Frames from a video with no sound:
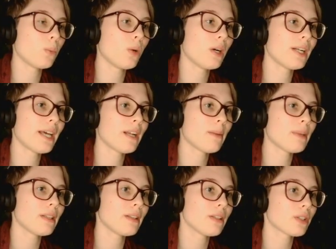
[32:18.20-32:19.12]
1
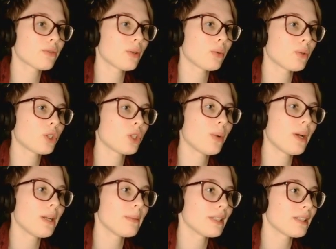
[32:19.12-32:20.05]
enemy in this row, 2
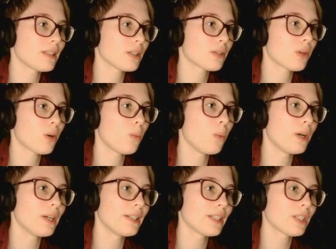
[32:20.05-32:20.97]
enemies in this row,
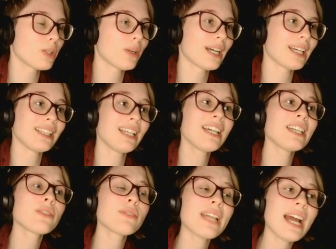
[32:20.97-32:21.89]
1 in this one. I'd like
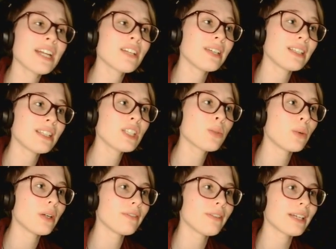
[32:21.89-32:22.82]
to reactivate this
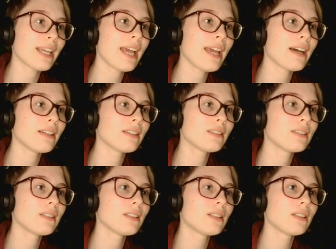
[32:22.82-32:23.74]
one if I can,
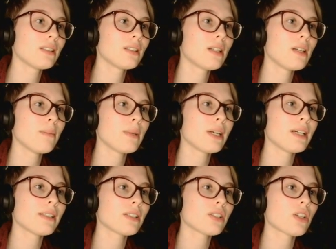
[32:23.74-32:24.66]

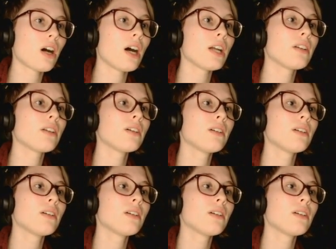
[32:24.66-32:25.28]
because it's got...